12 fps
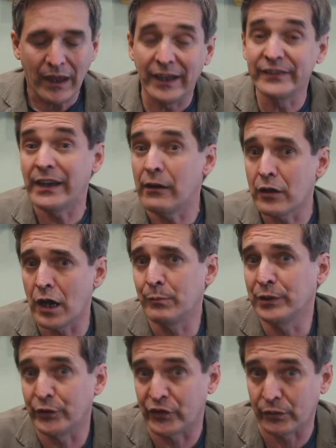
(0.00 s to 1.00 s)
And our
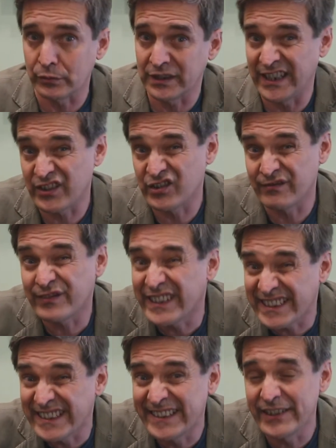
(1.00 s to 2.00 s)
carpological collection,
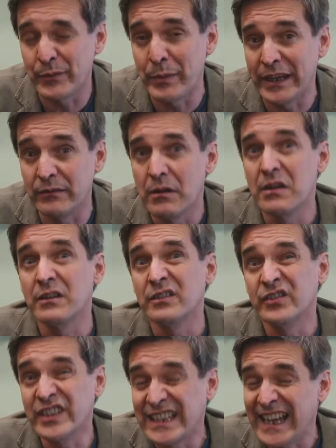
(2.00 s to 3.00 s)
frankly, has been
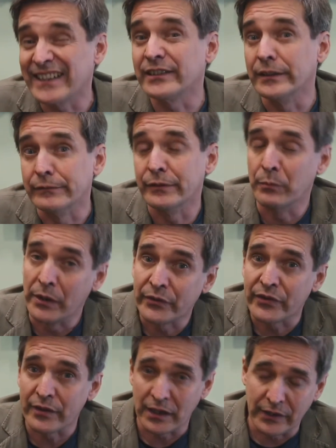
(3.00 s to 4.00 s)
neglected for
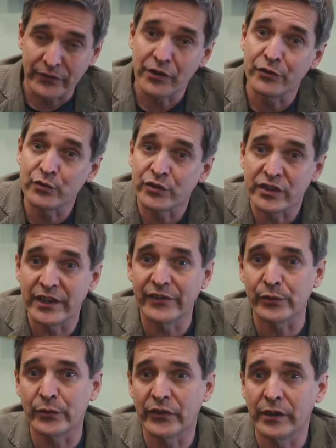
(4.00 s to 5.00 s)
most of the last 100 years
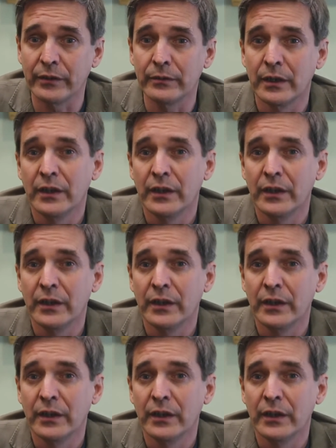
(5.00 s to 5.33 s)
or so.